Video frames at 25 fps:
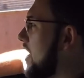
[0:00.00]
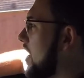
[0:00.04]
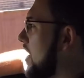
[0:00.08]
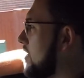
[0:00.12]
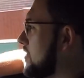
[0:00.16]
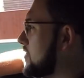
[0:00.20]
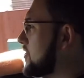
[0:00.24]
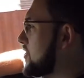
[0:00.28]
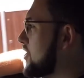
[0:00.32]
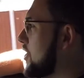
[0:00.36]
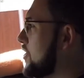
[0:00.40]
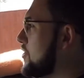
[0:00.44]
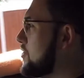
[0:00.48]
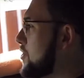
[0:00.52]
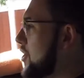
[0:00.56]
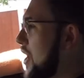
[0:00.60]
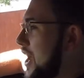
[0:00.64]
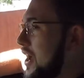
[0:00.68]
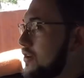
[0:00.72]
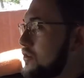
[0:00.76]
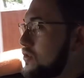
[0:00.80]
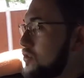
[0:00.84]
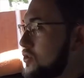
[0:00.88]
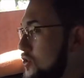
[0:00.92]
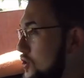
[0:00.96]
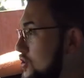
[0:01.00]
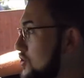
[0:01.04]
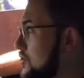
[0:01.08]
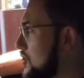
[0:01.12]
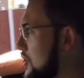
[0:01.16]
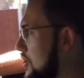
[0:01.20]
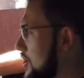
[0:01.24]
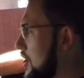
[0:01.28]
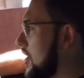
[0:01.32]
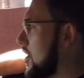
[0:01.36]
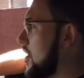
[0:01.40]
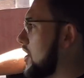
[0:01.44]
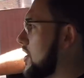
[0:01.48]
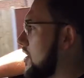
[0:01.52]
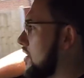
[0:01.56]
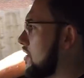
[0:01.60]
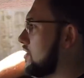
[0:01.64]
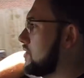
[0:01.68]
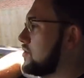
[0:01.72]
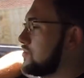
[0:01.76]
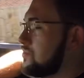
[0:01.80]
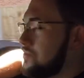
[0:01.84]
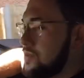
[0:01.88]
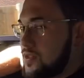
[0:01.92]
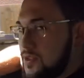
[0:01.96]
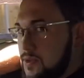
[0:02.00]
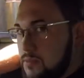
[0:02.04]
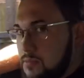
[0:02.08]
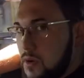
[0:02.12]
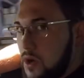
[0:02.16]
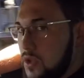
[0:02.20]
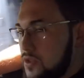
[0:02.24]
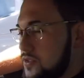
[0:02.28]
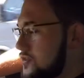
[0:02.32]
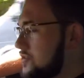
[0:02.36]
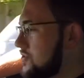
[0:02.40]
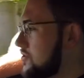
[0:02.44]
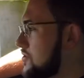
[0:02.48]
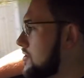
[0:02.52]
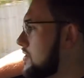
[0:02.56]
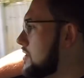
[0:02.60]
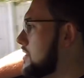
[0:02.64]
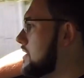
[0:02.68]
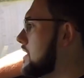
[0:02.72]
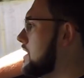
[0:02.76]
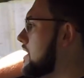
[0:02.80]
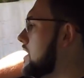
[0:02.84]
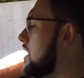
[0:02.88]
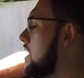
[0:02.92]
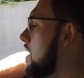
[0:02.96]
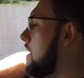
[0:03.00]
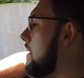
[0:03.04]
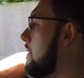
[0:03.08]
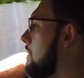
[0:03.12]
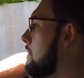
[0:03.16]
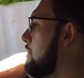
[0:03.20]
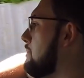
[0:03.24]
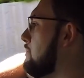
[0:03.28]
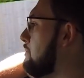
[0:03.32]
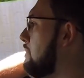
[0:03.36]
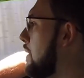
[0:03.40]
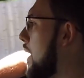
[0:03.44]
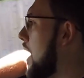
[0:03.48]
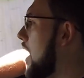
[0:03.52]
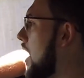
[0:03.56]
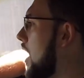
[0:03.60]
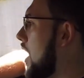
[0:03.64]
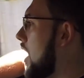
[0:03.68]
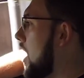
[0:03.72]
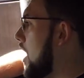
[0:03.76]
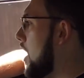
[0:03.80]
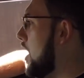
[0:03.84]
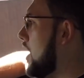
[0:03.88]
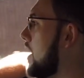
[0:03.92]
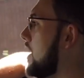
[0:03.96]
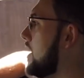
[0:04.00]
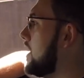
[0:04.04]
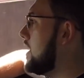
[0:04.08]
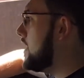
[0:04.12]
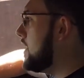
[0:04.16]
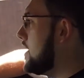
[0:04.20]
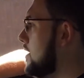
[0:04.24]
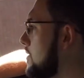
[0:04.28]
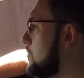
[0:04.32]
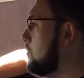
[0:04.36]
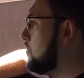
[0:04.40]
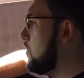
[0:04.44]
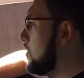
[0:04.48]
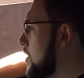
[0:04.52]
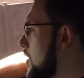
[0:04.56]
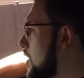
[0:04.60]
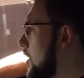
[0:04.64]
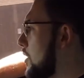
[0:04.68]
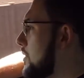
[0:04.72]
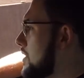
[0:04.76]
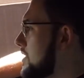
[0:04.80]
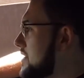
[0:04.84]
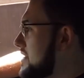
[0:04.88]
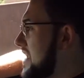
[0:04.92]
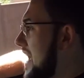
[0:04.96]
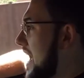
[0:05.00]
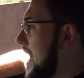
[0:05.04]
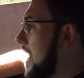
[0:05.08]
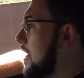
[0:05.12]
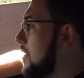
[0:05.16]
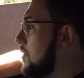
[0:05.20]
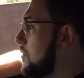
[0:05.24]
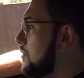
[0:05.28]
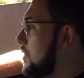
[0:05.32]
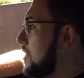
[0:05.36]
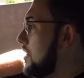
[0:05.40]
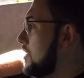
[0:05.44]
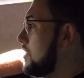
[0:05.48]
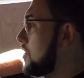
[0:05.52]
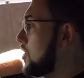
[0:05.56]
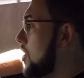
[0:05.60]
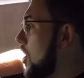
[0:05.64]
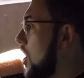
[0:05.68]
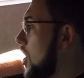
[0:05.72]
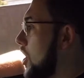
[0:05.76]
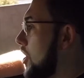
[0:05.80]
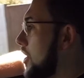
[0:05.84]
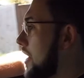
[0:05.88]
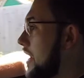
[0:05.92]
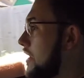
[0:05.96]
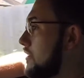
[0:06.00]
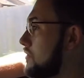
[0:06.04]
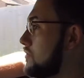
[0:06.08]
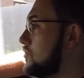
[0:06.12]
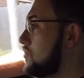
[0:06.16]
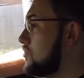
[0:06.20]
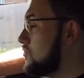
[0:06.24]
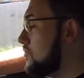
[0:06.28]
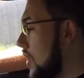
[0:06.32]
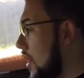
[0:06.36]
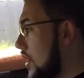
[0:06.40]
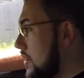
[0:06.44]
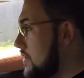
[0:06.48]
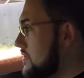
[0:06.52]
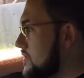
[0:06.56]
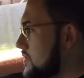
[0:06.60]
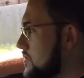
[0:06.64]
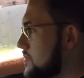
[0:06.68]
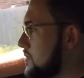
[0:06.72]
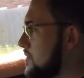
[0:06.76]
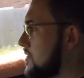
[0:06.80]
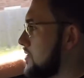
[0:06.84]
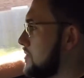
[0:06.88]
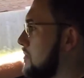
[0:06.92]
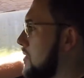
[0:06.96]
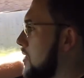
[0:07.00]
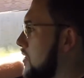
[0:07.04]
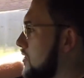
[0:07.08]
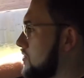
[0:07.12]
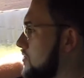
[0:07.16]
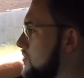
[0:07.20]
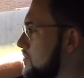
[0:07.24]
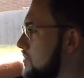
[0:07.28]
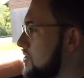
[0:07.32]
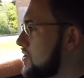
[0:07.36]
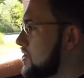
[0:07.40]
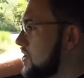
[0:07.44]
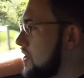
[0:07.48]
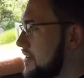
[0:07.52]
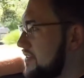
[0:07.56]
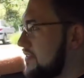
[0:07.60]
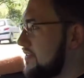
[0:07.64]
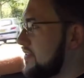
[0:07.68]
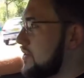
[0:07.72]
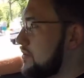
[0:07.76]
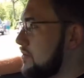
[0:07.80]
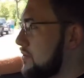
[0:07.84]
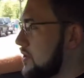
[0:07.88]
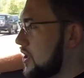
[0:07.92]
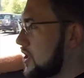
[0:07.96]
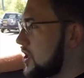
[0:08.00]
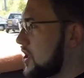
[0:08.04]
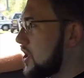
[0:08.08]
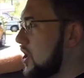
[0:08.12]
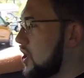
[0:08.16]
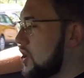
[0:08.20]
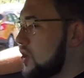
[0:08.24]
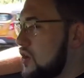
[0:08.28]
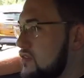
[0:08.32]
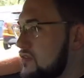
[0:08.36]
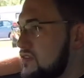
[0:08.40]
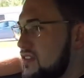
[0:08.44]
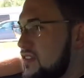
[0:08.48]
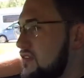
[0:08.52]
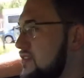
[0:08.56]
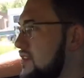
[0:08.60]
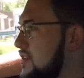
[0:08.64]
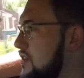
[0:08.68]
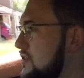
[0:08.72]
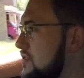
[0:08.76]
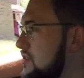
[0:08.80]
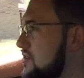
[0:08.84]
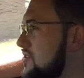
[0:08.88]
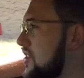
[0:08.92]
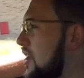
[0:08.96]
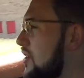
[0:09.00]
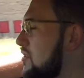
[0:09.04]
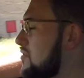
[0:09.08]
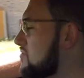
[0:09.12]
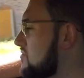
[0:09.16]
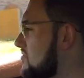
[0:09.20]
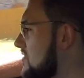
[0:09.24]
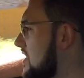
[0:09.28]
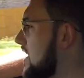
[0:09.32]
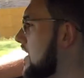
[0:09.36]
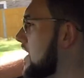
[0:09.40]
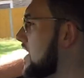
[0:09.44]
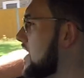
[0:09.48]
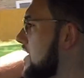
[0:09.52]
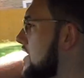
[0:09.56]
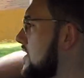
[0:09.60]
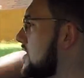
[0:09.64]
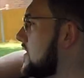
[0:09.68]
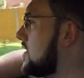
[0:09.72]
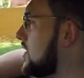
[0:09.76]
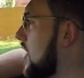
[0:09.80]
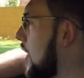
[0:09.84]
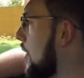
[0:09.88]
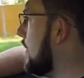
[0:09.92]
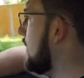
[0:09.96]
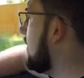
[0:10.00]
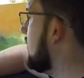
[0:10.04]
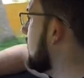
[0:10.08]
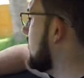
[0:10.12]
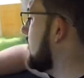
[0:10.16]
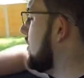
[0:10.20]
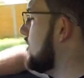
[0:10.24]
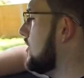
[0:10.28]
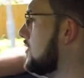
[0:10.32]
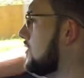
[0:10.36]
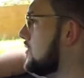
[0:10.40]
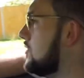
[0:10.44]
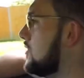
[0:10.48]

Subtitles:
I've shown you how good the car looks with the mods, but I want to go into how the car now drives with the mods, which I feel like a lot of reviews don't really go into.